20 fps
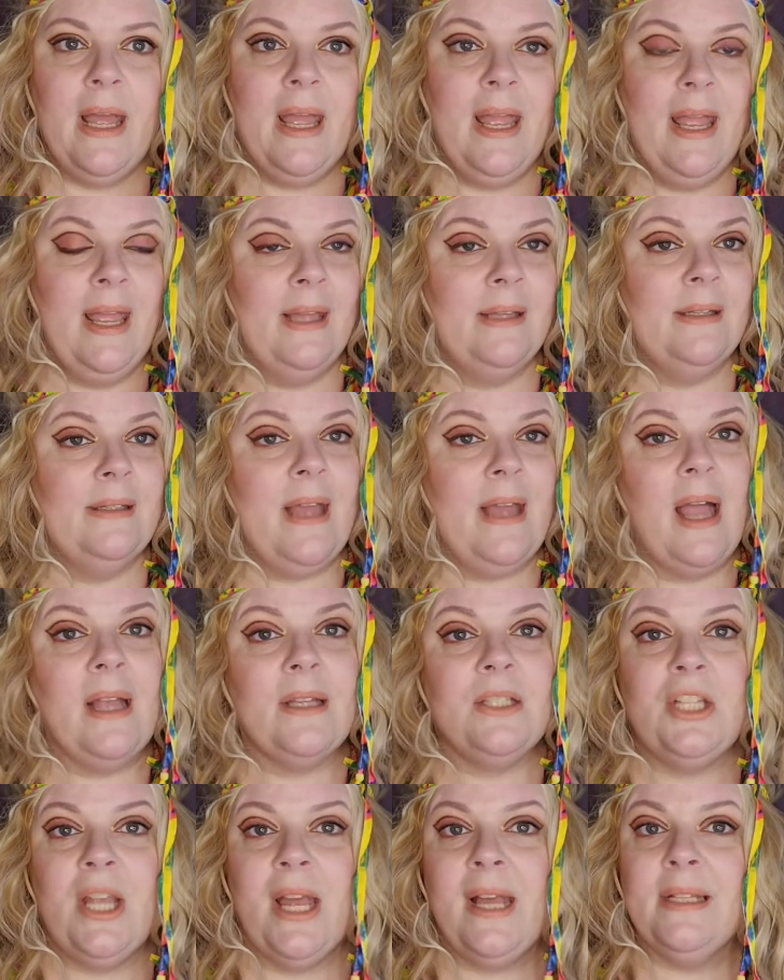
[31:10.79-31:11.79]
and Doc
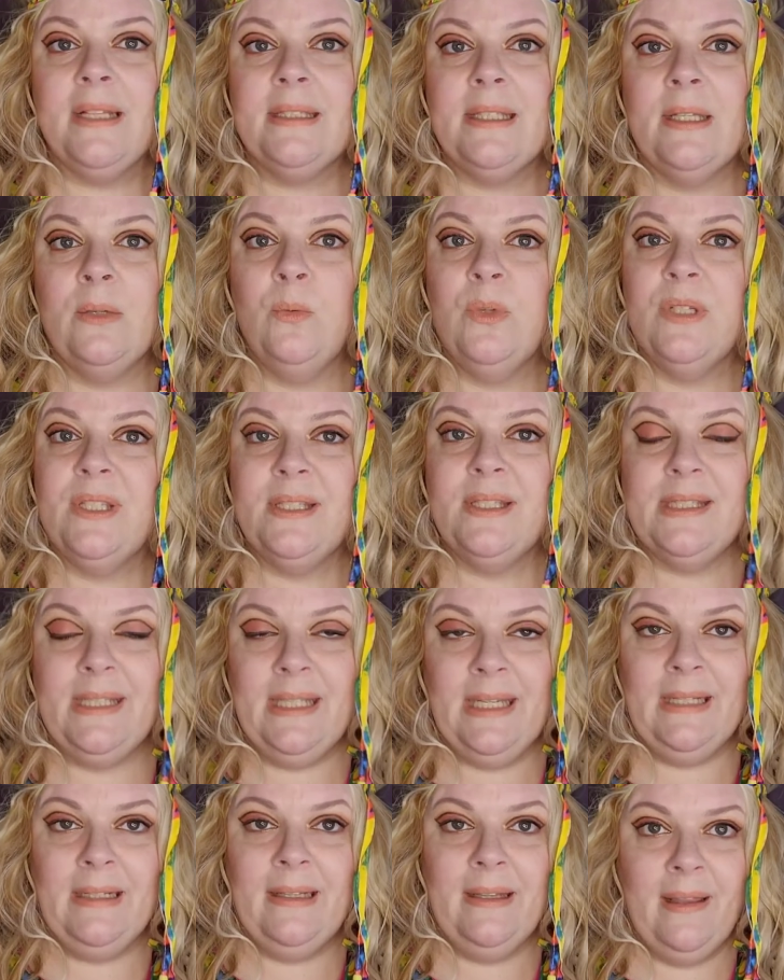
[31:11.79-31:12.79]
Jackson was
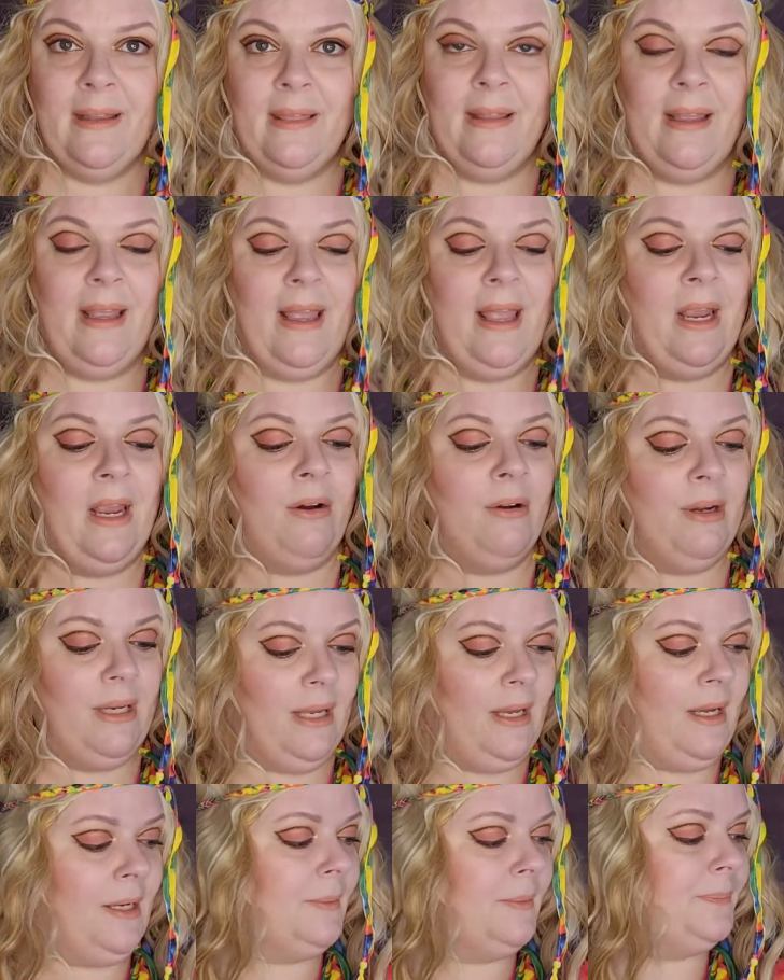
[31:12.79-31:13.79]
seen in the
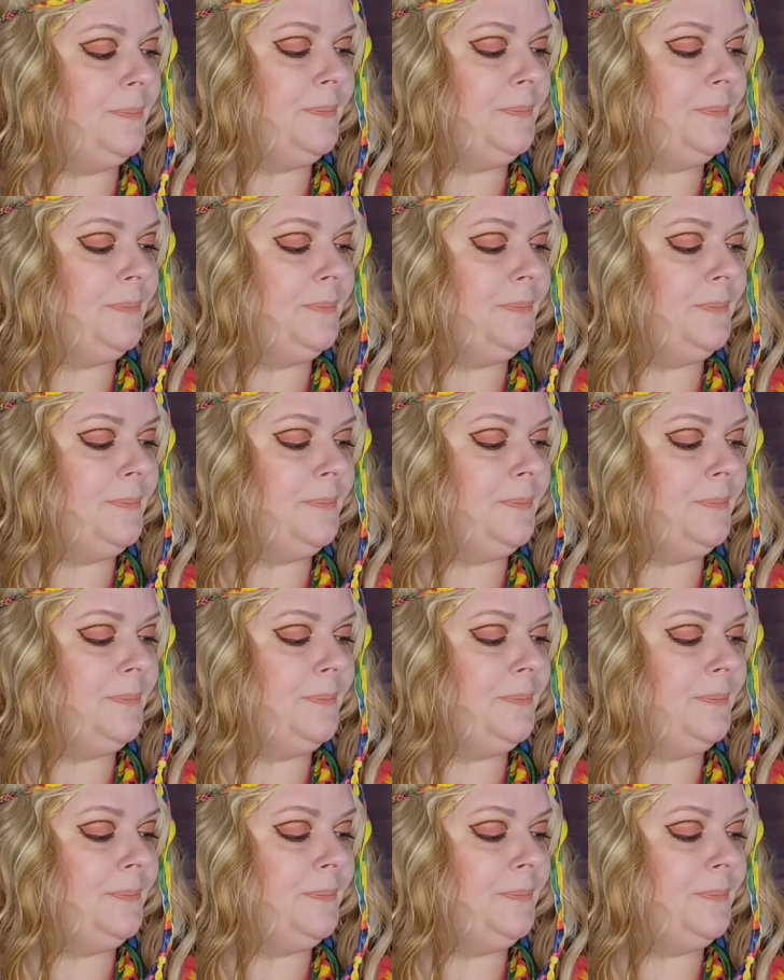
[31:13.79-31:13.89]
area,